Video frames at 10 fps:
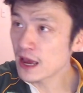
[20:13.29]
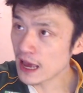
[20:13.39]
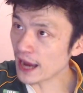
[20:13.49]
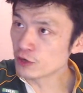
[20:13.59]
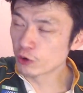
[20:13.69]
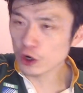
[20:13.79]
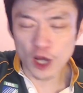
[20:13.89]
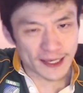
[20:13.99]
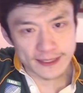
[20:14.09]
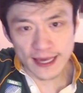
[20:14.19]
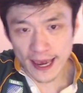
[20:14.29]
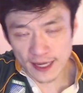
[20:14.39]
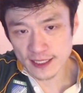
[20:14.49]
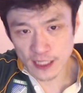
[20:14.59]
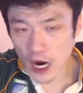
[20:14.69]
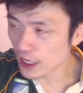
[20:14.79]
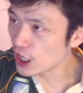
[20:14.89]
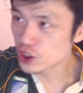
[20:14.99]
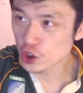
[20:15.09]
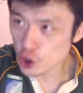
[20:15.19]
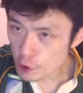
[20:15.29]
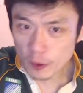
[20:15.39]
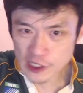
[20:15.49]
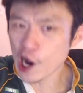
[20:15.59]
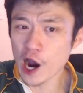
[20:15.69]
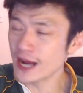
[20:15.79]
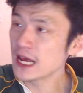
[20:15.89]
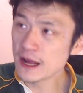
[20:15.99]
and realizing that Angus Garner is super tight